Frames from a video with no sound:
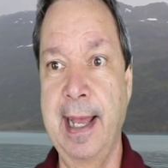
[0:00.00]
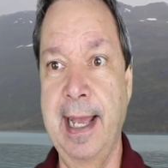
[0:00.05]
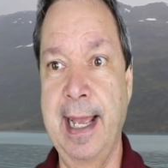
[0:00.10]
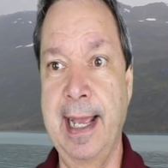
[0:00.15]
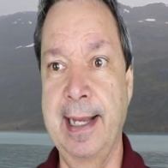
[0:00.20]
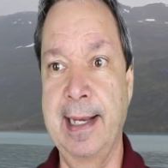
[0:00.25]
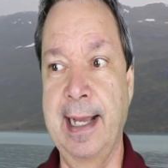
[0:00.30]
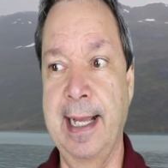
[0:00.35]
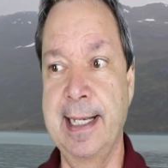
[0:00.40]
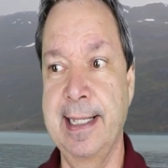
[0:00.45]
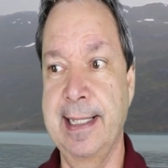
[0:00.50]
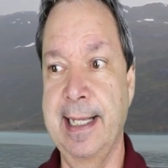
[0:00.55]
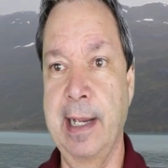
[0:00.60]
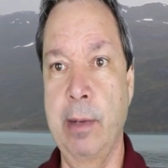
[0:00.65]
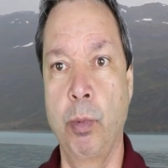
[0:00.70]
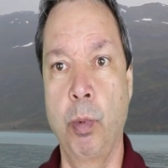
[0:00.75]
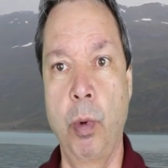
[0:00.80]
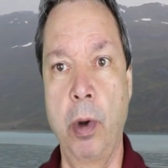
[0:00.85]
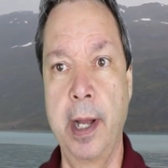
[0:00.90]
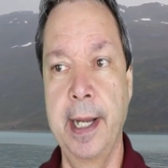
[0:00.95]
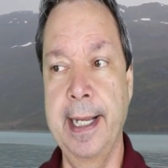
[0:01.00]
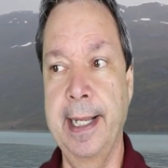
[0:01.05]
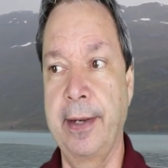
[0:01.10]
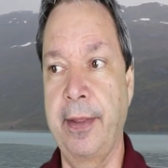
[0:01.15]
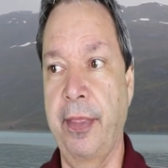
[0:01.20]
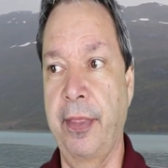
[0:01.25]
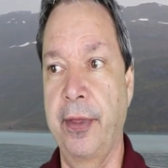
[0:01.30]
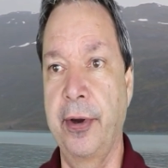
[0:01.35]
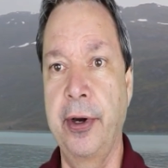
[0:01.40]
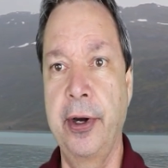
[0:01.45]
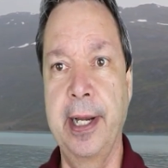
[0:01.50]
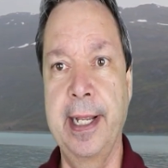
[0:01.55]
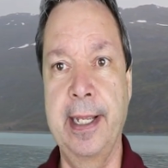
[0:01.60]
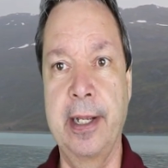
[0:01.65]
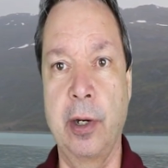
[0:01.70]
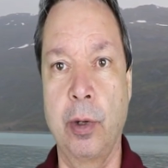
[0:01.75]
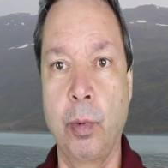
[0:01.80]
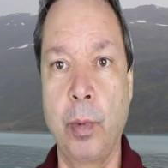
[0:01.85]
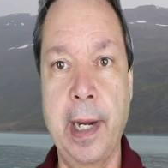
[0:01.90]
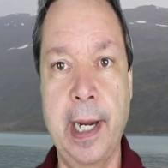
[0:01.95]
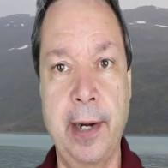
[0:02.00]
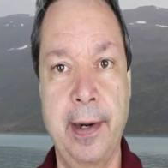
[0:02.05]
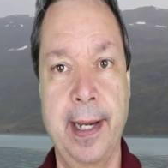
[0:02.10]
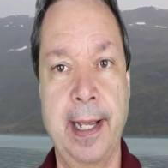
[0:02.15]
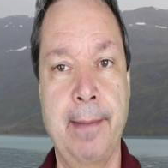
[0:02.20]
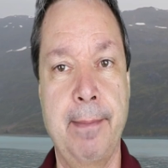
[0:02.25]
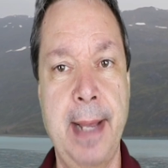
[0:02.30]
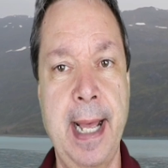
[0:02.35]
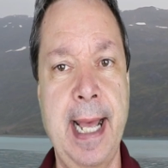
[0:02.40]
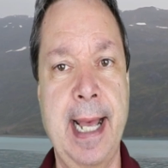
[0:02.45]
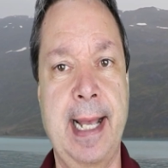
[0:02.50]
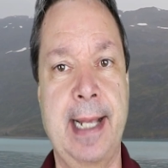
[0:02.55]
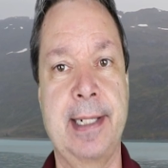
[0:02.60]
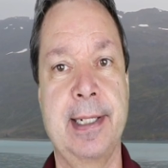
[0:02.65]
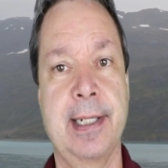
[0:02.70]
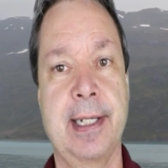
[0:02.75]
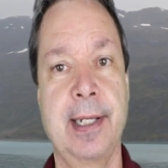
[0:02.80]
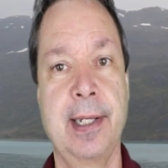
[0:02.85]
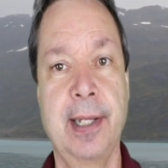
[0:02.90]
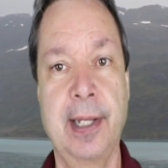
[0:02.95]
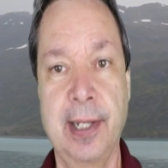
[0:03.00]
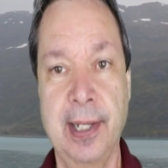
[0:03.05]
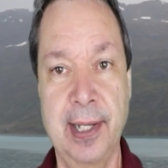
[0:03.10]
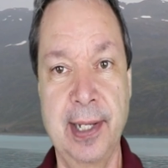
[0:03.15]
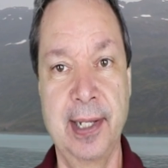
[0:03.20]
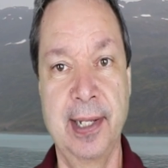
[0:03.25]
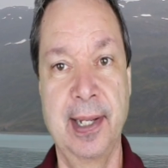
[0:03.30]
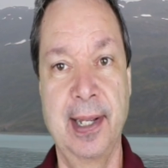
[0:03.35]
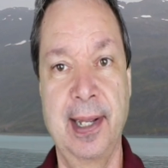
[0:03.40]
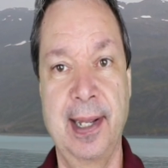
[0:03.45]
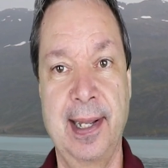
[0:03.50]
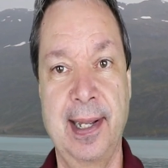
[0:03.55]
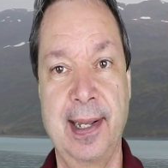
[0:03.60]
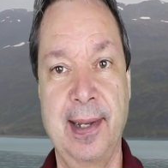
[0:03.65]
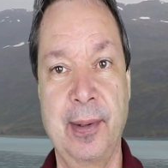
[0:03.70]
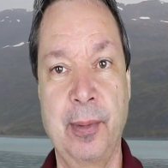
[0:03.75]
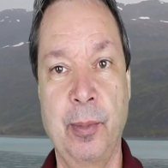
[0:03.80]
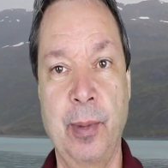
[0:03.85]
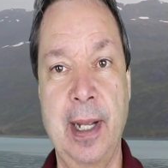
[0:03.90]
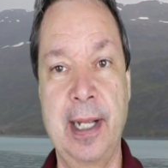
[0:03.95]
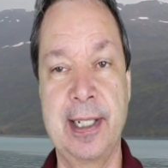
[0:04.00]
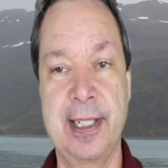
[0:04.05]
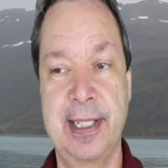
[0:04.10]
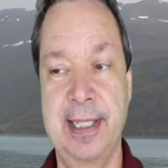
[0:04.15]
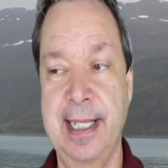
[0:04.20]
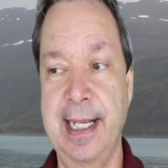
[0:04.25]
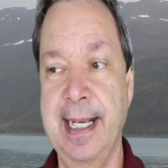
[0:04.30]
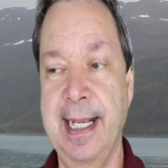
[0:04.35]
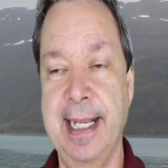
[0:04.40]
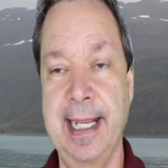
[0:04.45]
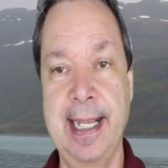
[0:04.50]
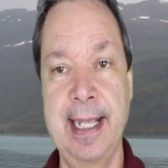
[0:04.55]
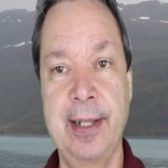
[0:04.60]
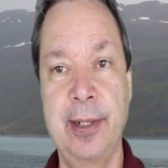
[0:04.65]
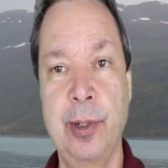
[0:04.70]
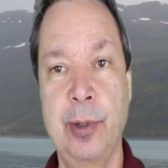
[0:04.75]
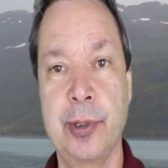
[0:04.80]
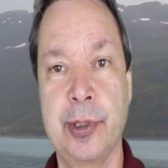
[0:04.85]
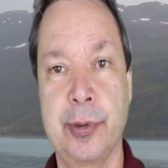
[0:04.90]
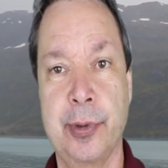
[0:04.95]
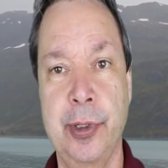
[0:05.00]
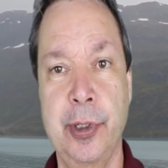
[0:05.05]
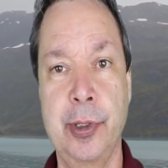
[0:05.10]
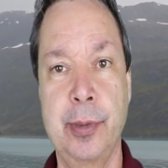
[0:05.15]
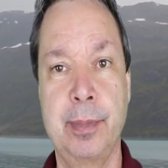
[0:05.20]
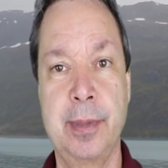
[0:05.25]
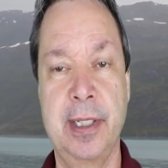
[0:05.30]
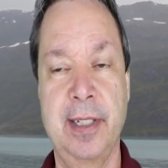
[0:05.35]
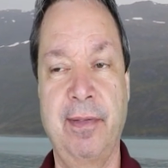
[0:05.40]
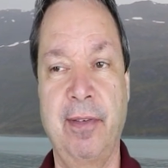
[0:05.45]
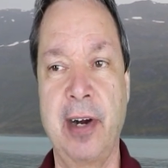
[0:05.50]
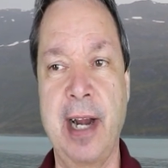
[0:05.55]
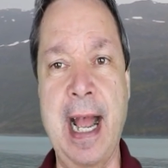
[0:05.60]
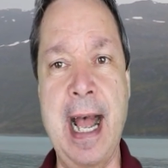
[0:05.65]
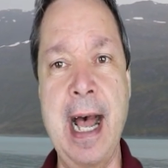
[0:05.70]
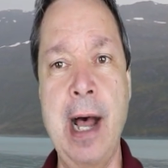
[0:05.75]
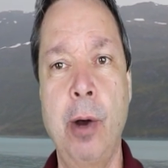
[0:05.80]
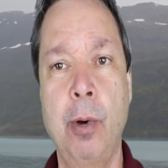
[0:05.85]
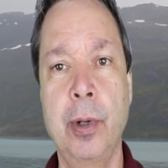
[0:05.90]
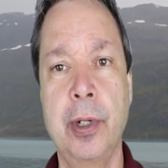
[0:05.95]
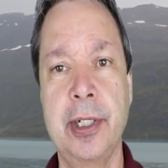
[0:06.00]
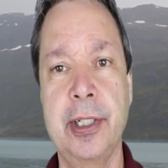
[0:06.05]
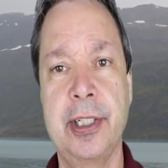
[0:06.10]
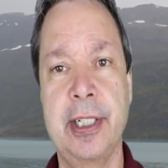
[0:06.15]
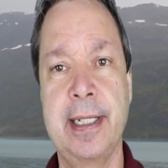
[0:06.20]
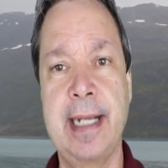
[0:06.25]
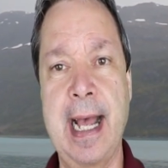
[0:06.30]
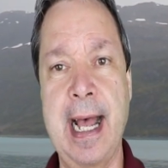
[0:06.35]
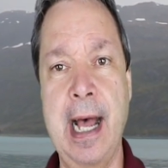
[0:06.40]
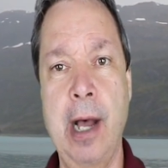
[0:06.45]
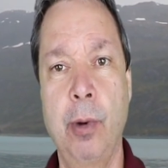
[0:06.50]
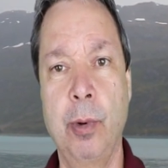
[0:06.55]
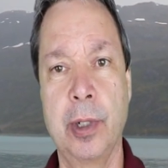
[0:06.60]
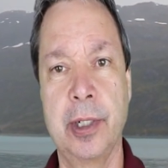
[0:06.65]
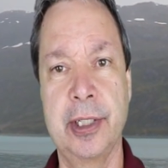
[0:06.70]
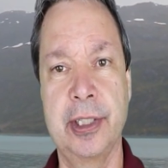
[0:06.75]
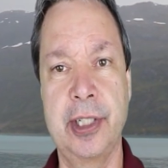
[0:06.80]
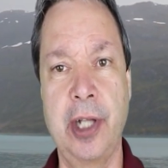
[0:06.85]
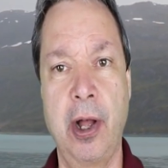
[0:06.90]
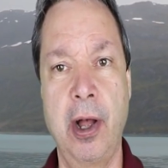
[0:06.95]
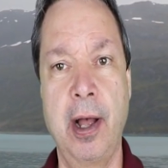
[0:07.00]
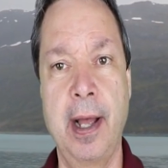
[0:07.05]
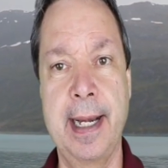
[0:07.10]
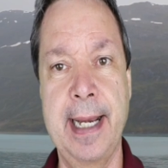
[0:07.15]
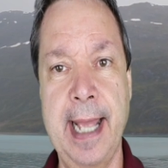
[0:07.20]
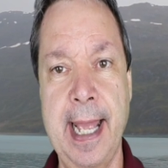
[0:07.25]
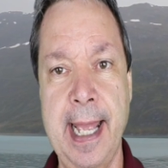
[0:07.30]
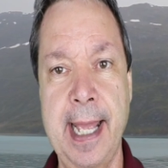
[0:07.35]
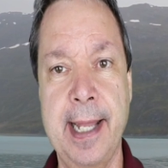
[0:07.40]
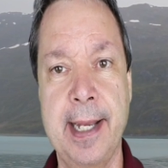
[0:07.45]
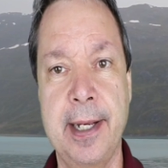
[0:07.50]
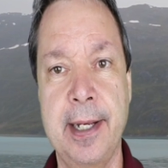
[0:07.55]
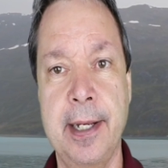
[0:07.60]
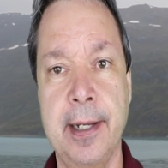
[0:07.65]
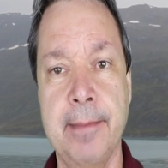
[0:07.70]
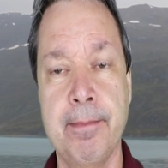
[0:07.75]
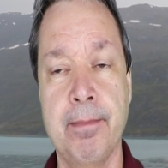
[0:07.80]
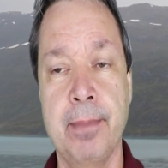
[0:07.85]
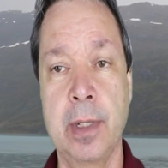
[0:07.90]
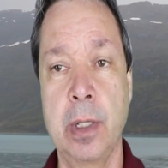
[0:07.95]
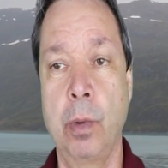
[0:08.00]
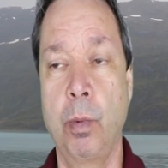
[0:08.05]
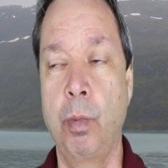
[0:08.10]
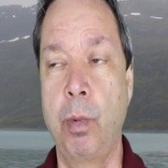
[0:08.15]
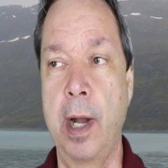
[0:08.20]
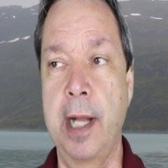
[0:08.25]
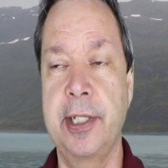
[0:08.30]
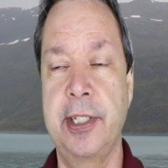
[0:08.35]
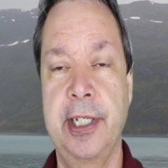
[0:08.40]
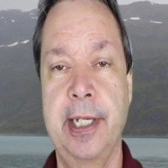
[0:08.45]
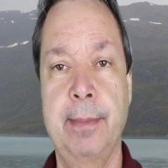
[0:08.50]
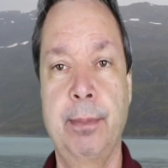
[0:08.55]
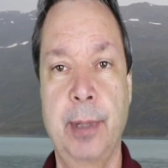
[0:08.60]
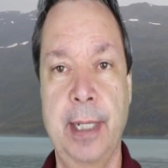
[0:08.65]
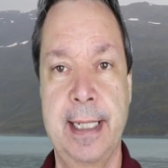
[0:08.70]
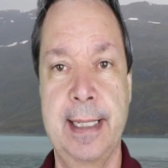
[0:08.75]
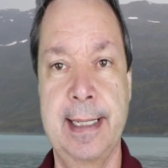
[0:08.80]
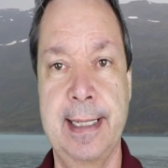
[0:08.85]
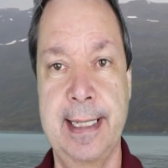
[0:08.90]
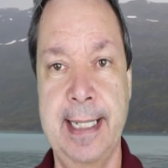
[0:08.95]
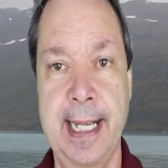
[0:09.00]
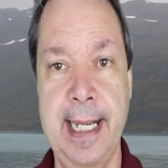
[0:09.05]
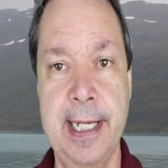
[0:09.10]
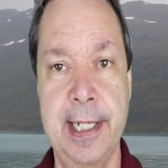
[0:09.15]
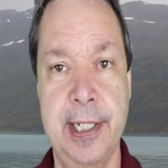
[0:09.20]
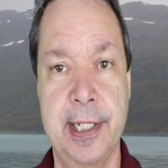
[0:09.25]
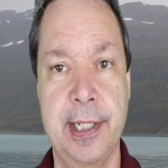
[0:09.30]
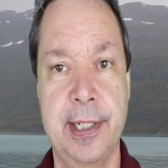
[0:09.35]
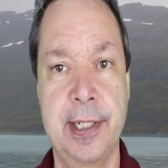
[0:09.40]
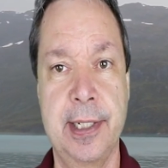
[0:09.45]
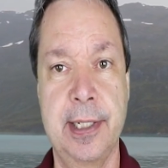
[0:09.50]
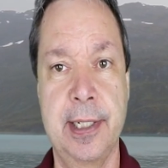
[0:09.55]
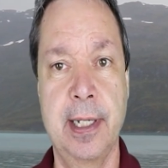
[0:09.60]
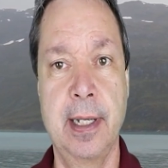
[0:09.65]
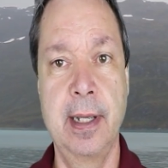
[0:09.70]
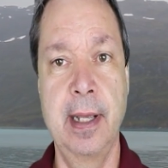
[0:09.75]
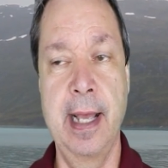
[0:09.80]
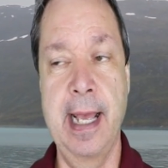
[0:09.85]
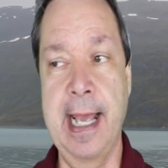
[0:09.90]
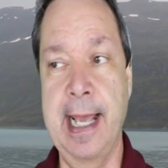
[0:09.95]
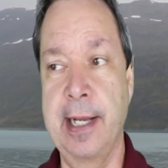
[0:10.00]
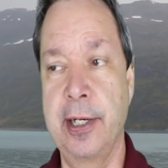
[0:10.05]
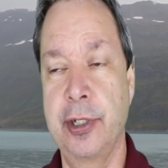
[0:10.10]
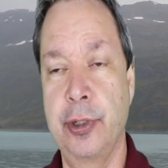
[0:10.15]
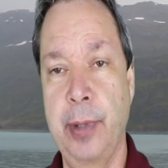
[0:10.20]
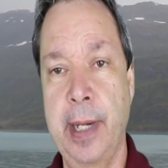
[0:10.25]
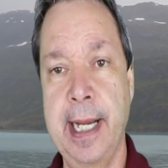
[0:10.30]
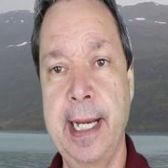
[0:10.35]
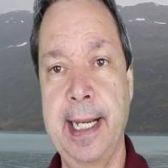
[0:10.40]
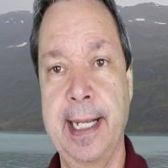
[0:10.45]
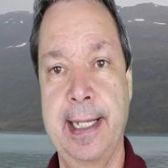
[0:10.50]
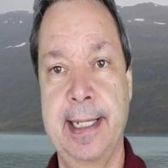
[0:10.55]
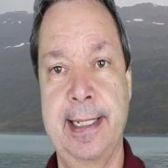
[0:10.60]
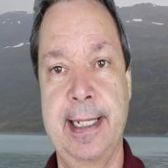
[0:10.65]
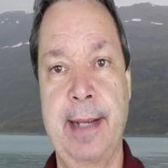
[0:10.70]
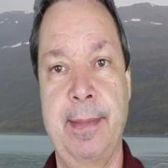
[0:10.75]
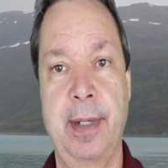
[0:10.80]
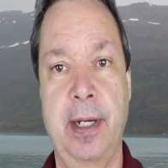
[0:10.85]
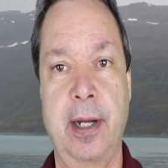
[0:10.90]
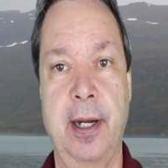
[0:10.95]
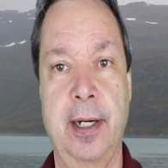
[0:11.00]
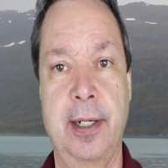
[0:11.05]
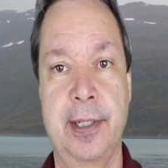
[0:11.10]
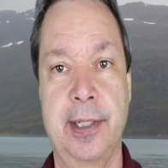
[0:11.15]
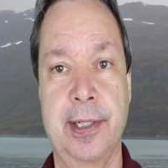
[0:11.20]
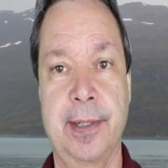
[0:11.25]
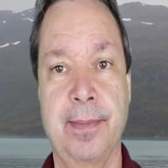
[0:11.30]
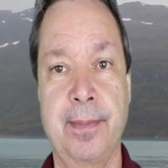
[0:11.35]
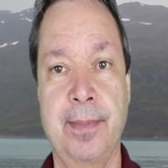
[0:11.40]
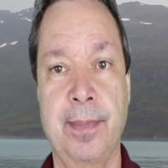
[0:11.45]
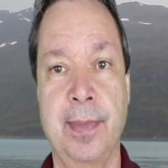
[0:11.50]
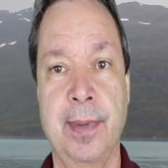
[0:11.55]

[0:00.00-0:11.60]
and I'd say 1 in 30 are wearing a mask while sitting in those rooms for hours and hours on end, watching presentations and training seminars.